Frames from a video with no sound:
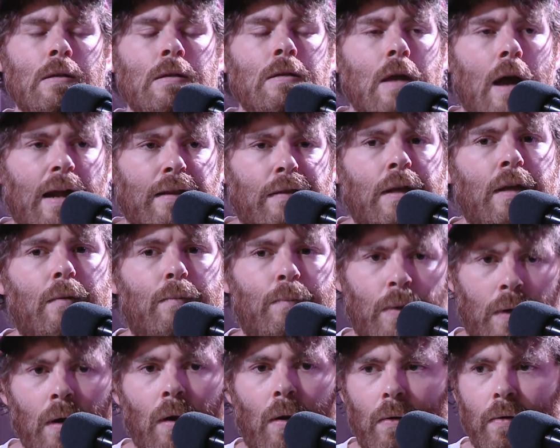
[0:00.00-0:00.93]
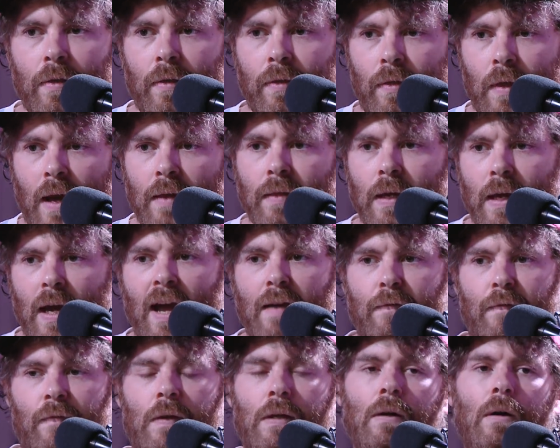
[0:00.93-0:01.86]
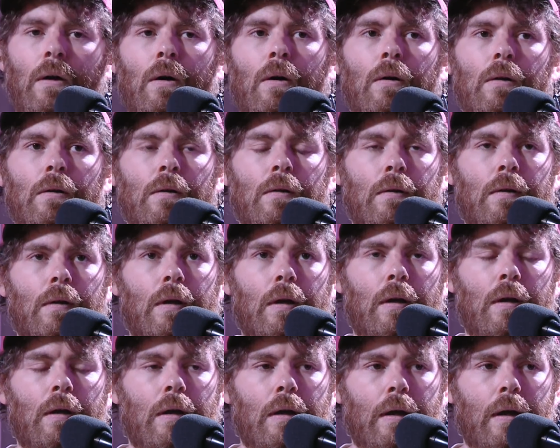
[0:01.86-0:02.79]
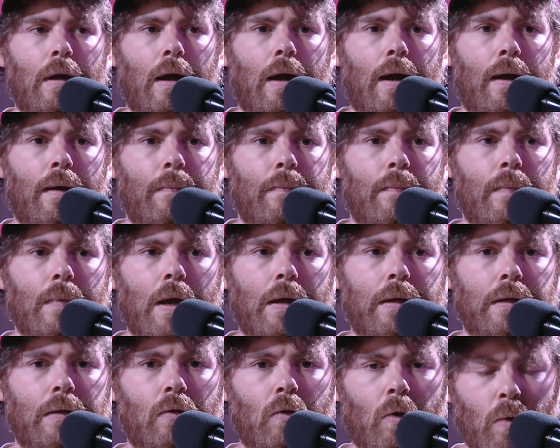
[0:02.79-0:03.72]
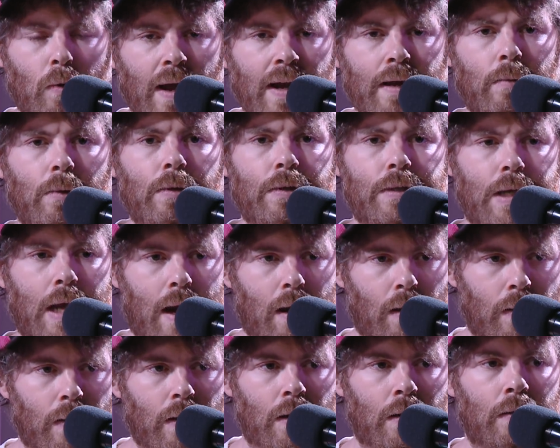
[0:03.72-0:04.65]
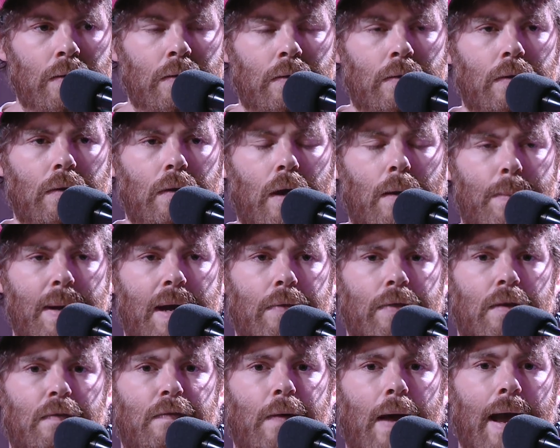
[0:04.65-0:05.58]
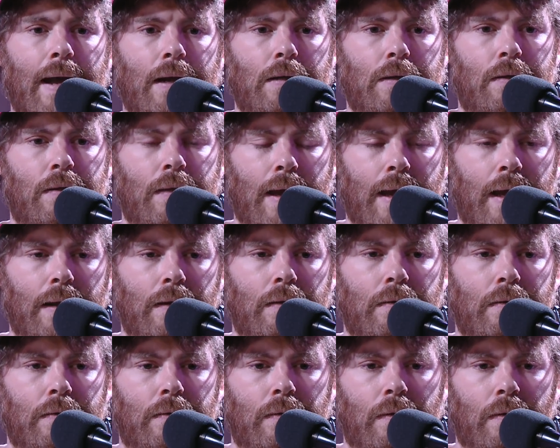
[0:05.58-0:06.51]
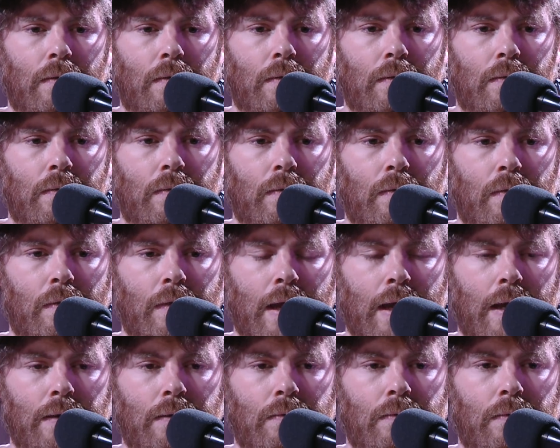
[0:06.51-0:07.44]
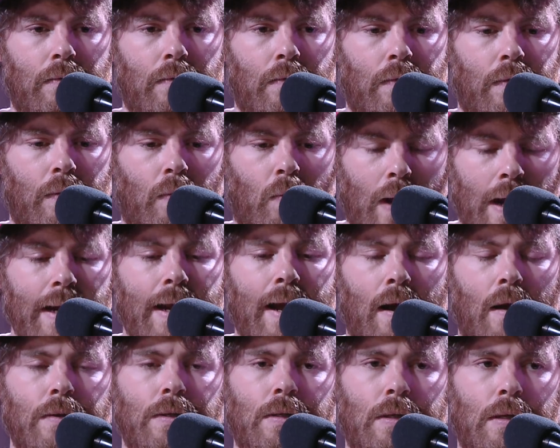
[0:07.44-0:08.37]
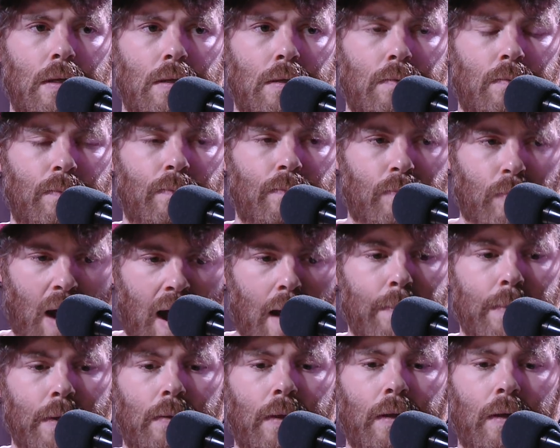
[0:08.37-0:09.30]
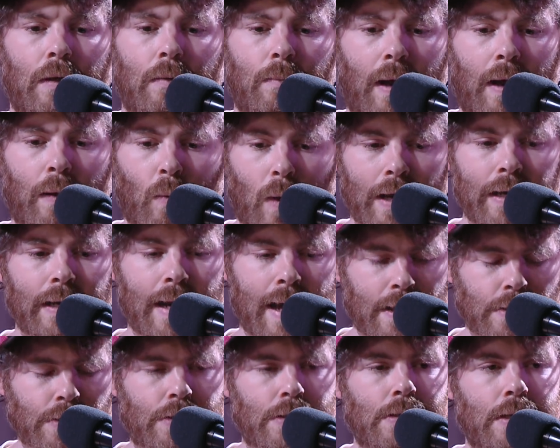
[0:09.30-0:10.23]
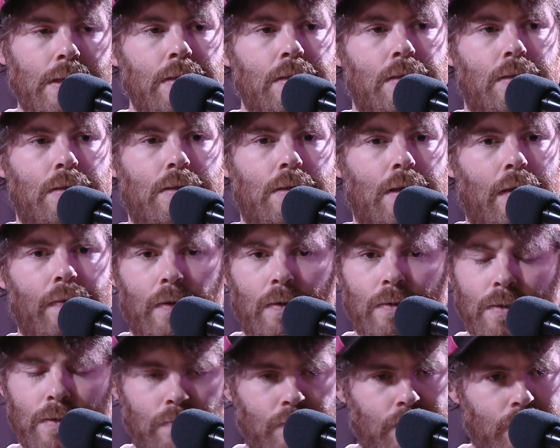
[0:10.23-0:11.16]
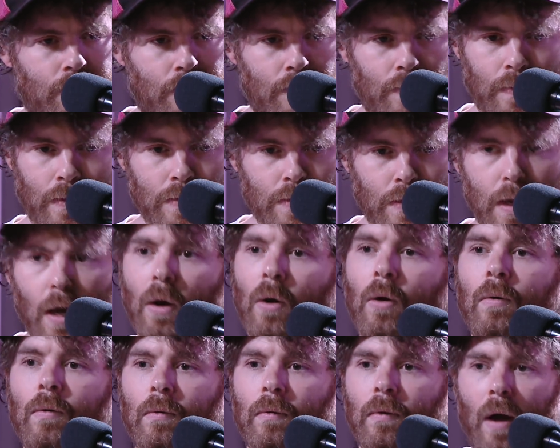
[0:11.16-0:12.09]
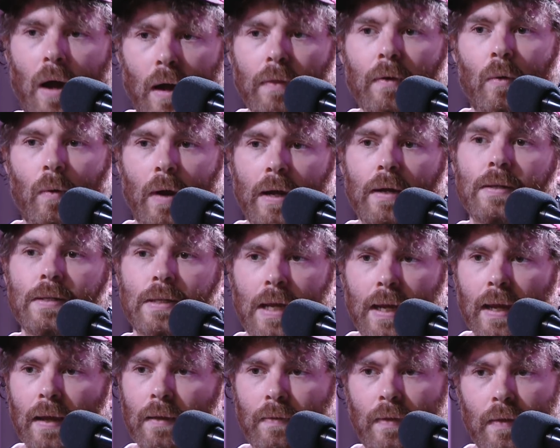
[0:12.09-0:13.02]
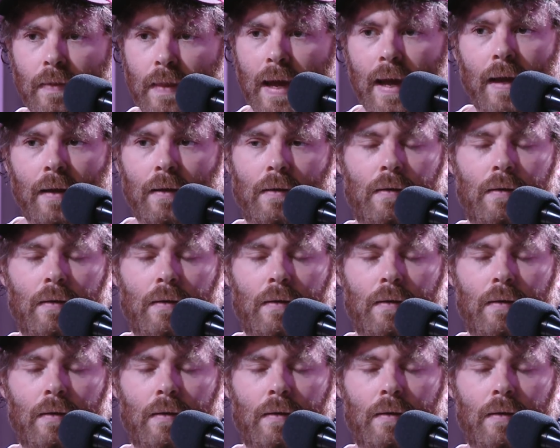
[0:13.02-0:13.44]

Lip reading: I think both. I think I feel an incredible terror about the fact that the White House is populated by white nationalists, and there's no other way to say it than that.